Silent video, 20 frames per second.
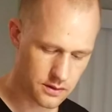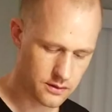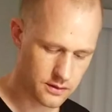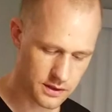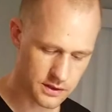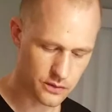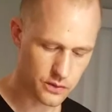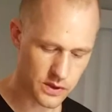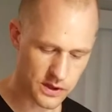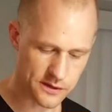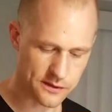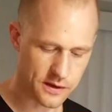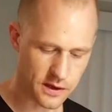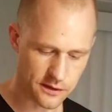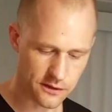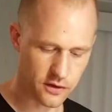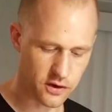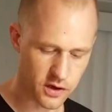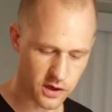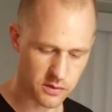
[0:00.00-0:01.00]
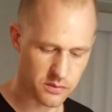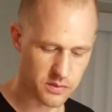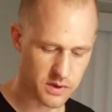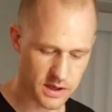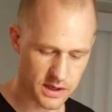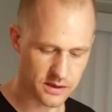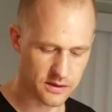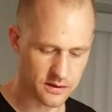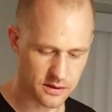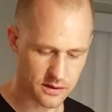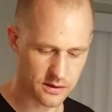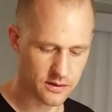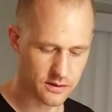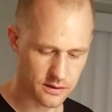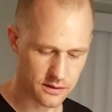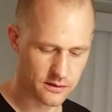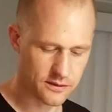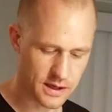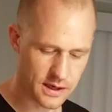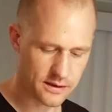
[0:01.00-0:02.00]
This whisk has already been
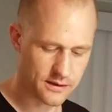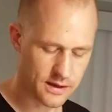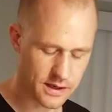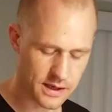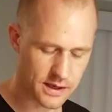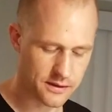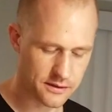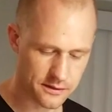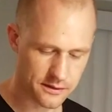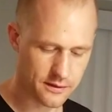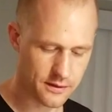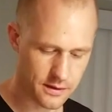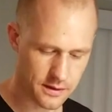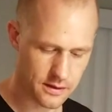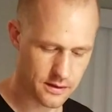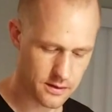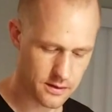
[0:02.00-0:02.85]
sanitized,